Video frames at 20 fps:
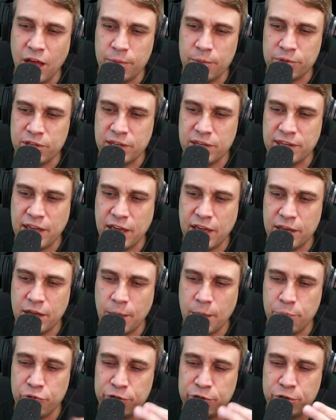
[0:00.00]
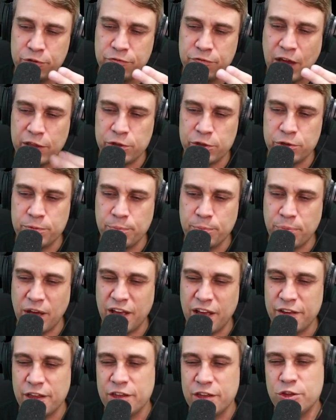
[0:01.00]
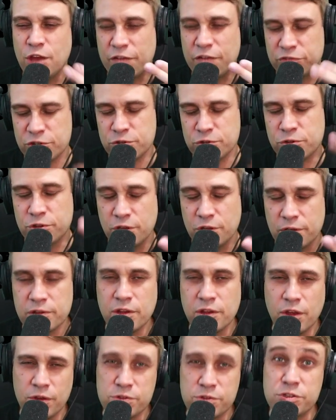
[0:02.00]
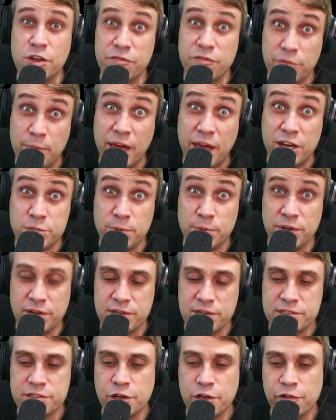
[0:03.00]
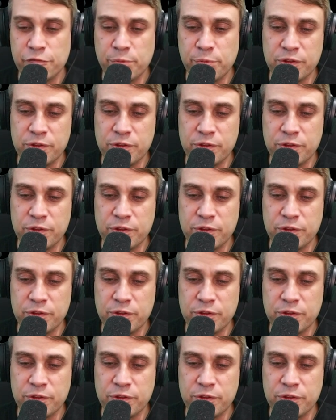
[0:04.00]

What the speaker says: Can get a pretty good value, but you have to do the server management yourself.